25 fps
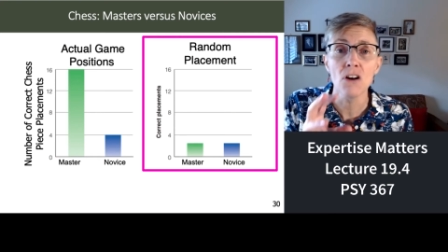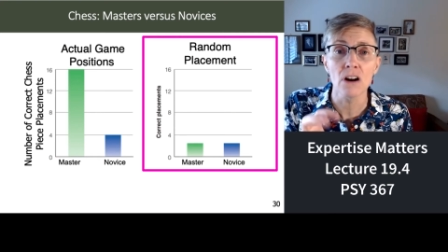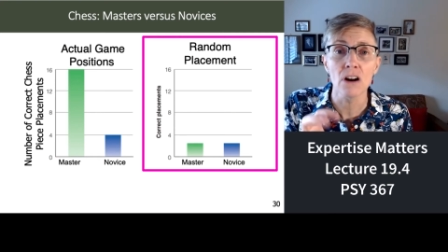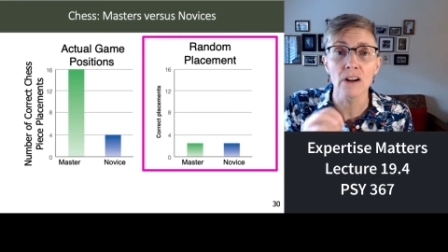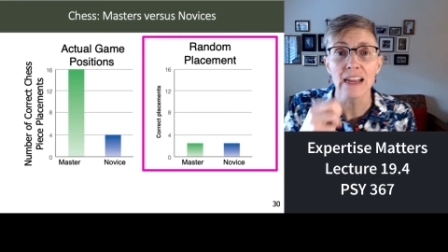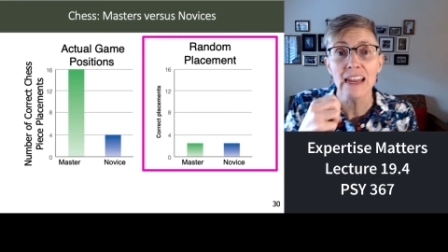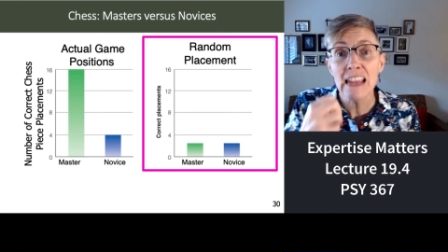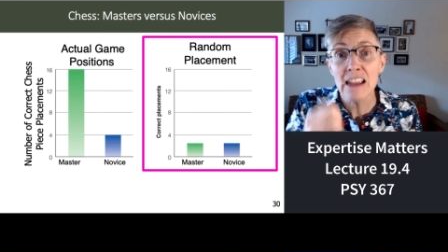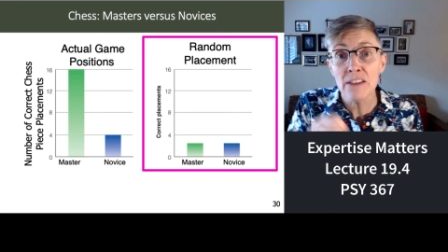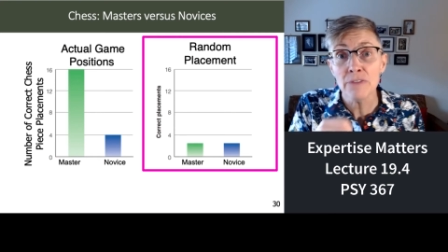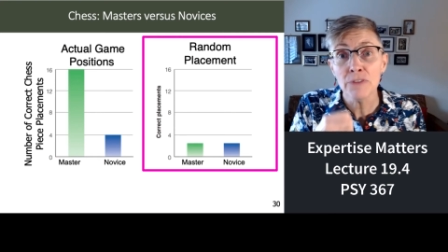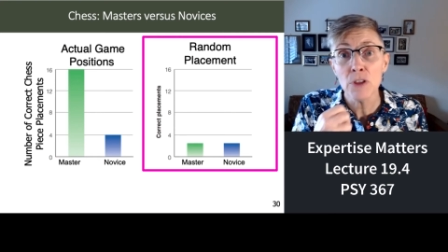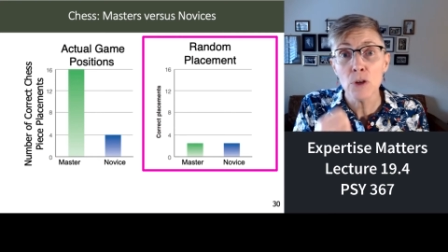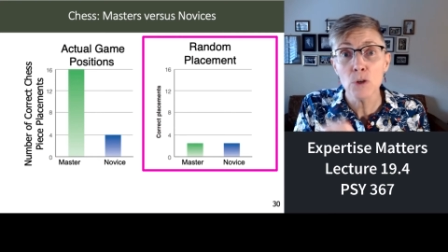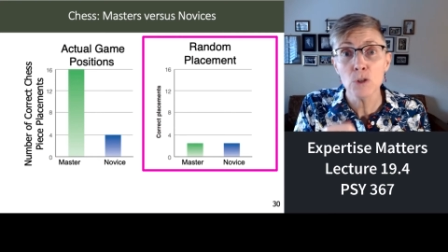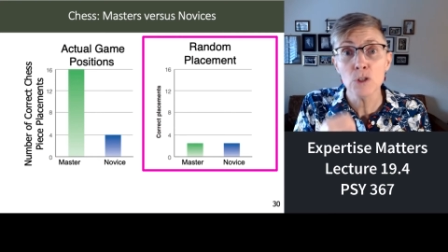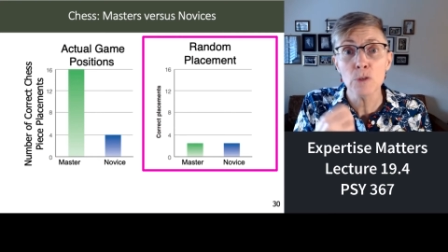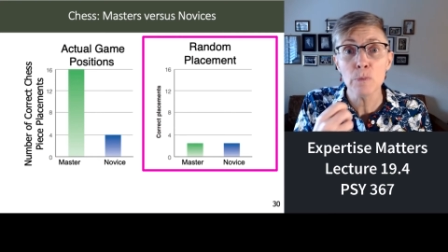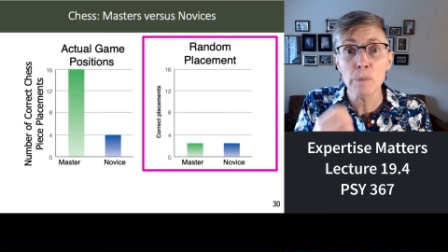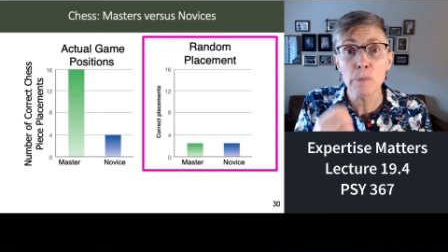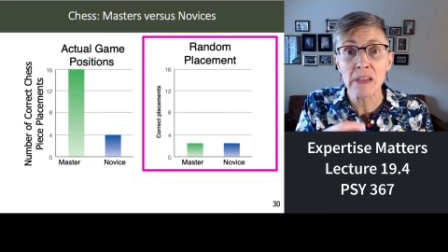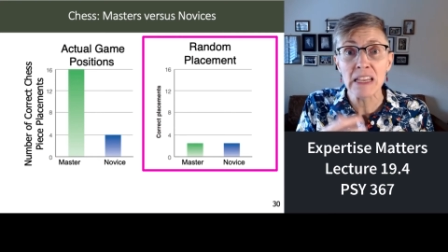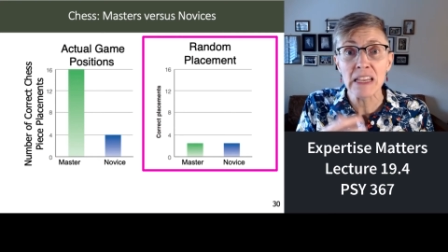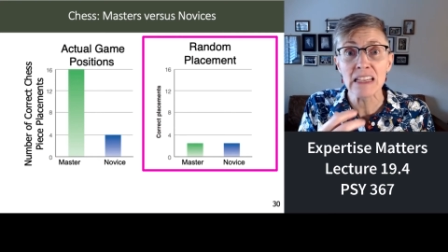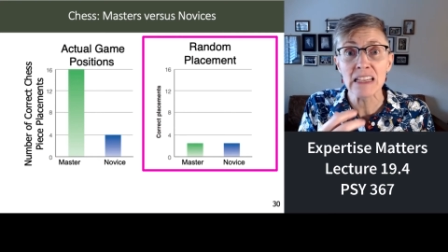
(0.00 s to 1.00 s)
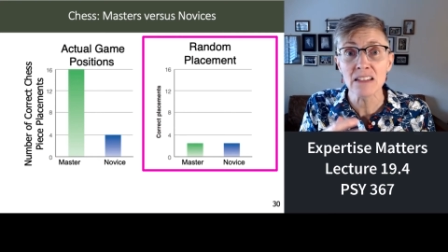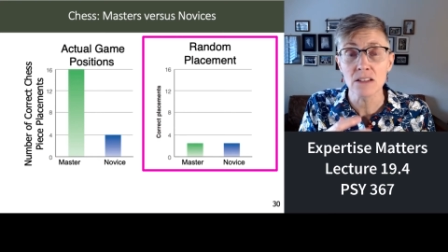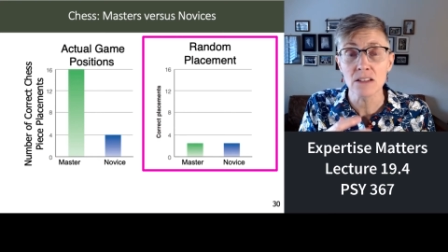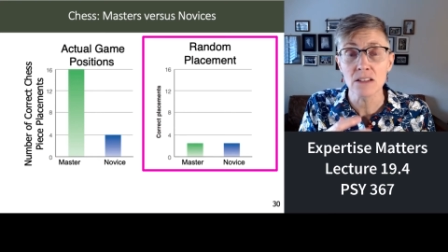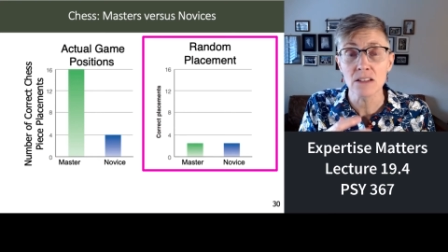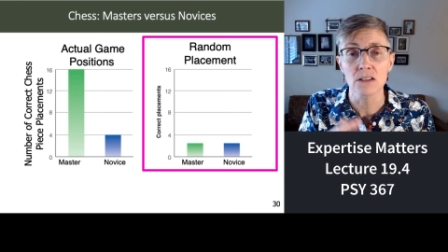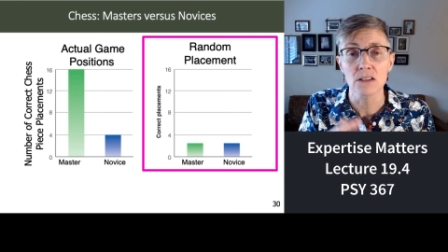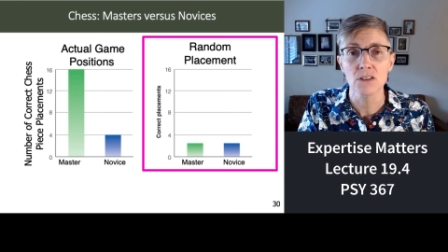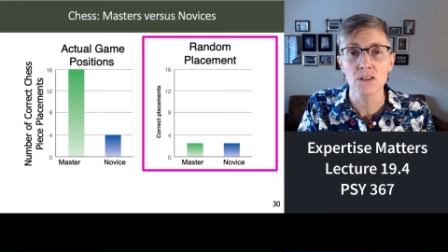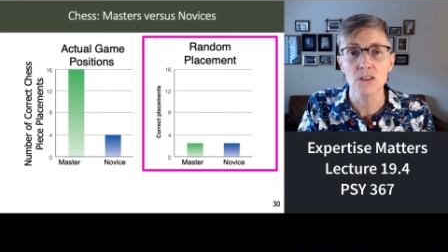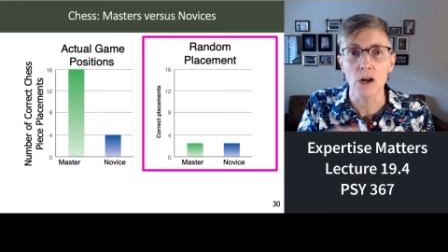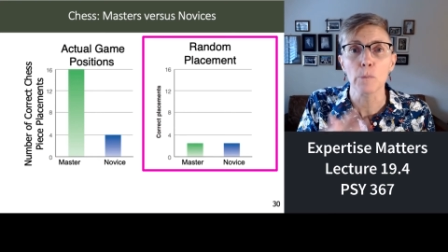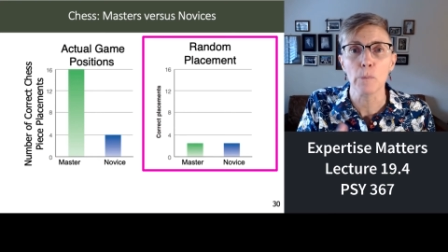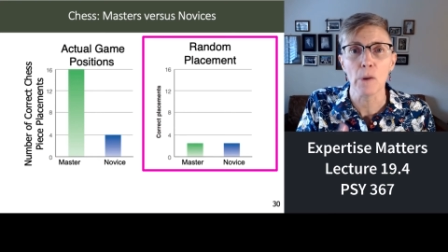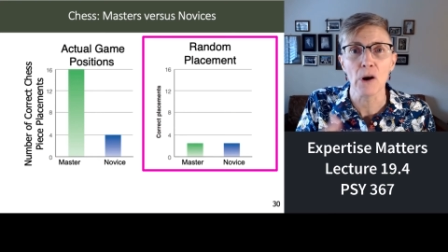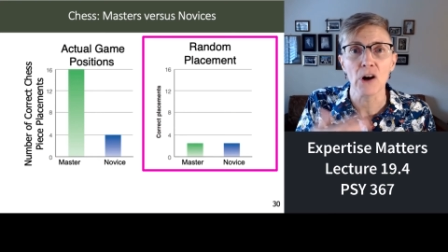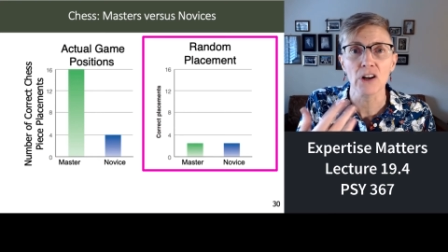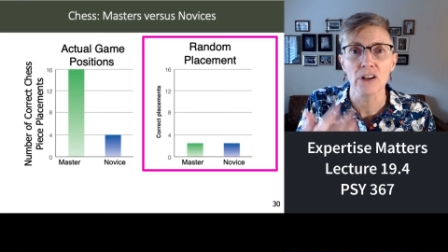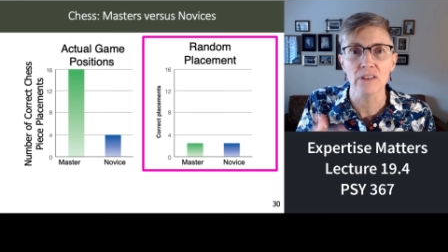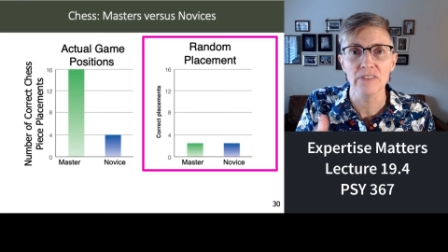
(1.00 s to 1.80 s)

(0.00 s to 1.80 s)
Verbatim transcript: if those pieces are part of a